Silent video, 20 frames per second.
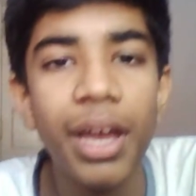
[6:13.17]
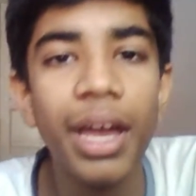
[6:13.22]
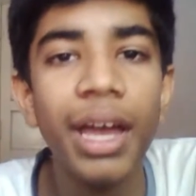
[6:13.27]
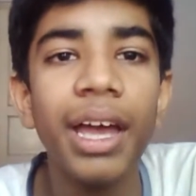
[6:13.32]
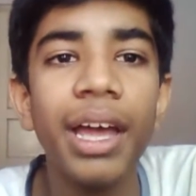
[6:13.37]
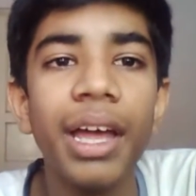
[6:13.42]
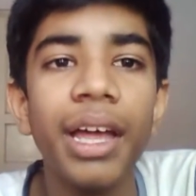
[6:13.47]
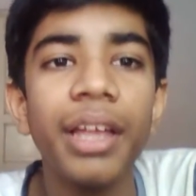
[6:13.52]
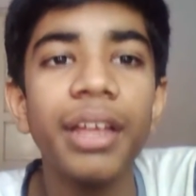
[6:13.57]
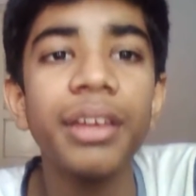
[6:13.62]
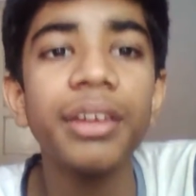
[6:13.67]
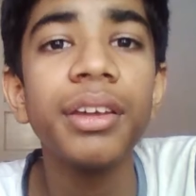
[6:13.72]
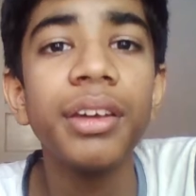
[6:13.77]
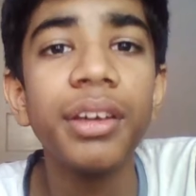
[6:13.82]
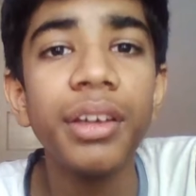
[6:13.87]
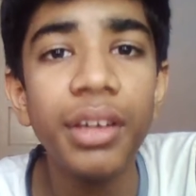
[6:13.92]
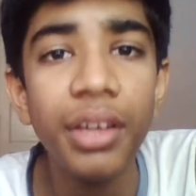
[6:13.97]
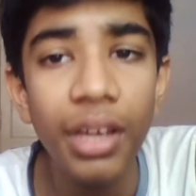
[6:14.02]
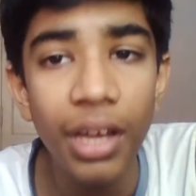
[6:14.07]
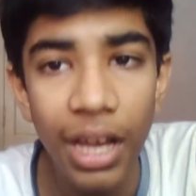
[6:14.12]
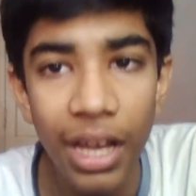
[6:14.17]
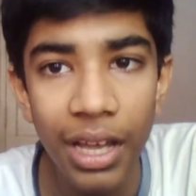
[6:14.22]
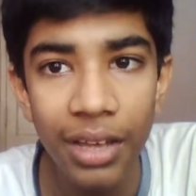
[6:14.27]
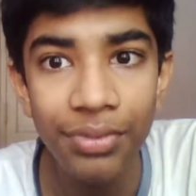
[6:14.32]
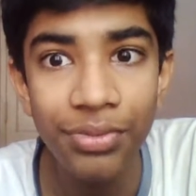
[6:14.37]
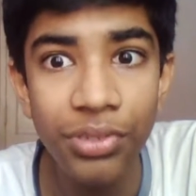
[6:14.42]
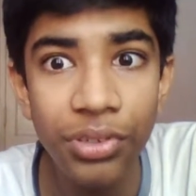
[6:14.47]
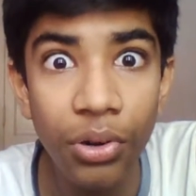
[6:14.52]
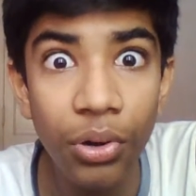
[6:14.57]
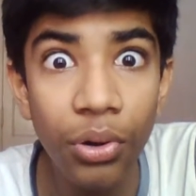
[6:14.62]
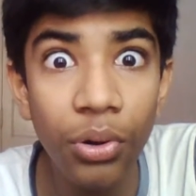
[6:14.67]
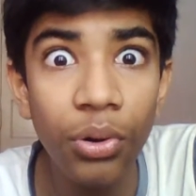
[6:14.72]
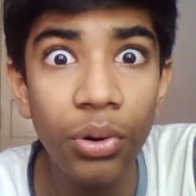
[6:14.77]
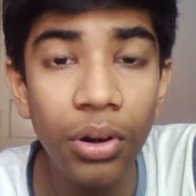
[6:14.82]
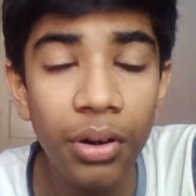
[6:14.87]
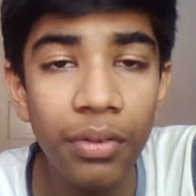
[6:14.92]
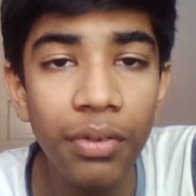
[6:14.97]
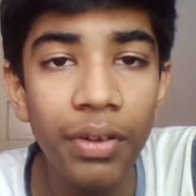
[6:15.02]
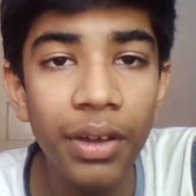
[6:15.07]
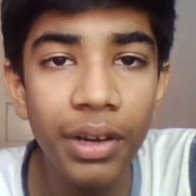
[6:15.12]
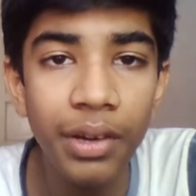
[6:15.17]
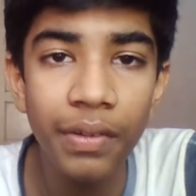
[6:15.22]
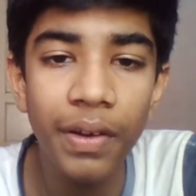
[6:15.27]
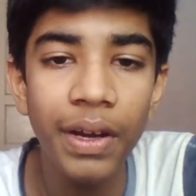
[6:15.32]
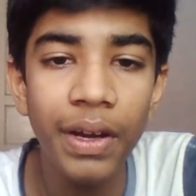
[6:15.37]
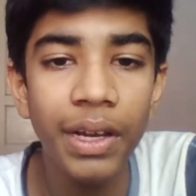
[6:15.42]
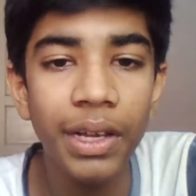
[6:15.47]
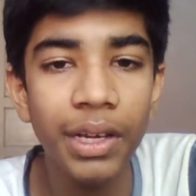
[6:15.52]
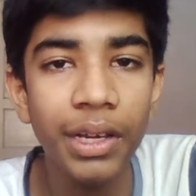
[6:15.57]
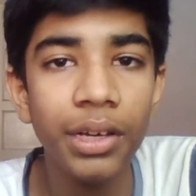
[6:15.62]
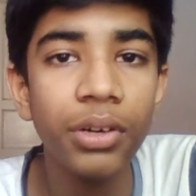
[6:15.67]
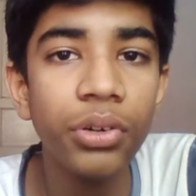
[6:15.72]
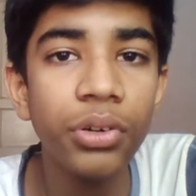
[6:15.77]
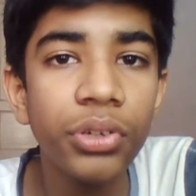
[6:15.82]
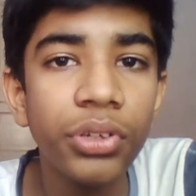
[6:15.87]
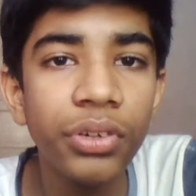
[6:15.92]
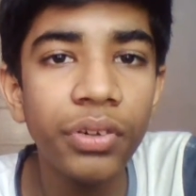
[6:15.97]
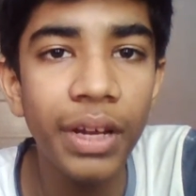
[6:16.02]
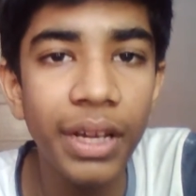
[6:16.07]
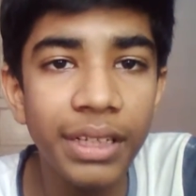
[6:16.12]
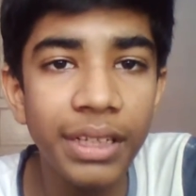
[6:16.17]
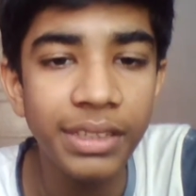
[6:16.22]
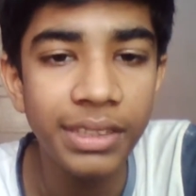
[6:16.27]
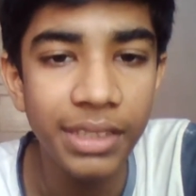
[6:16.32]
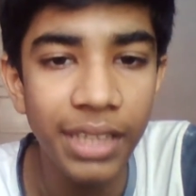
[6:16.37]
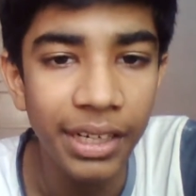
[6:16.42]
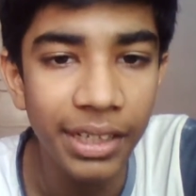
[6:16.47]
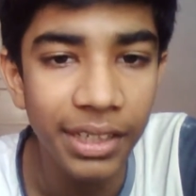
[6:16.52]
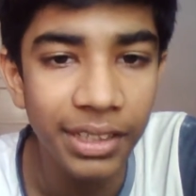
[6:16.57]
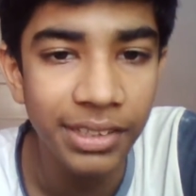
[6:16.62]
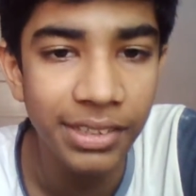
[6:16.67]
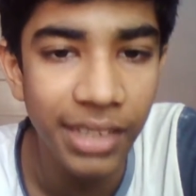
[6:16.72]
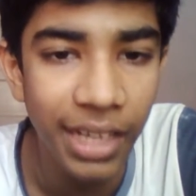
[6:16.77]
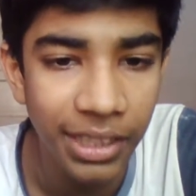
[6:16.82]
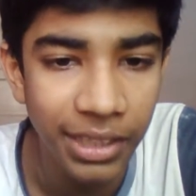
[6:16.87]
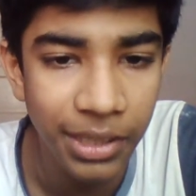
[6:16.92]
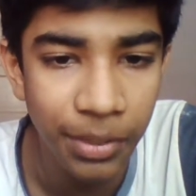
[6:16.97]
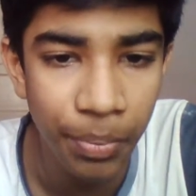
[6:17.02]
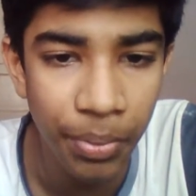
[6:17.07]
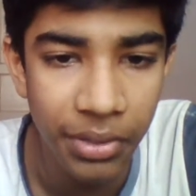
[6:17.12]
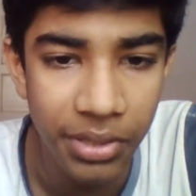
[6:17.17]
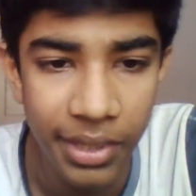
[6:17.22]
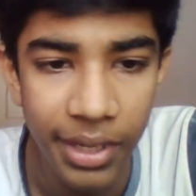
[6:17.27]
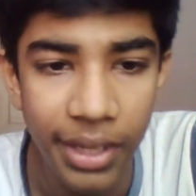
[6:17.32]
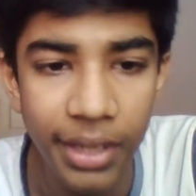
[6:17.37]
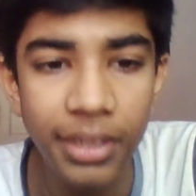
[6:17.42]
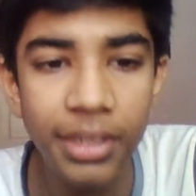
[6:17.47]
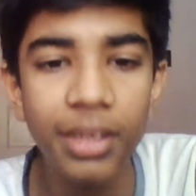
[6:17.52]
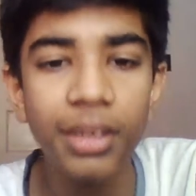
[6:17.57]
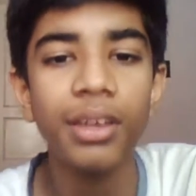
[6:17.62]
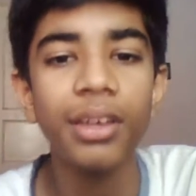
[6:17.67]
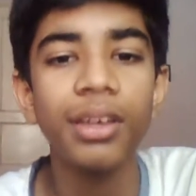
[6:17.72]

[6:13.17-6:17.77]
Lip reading: and I have scored very, very good grades. That is 90%.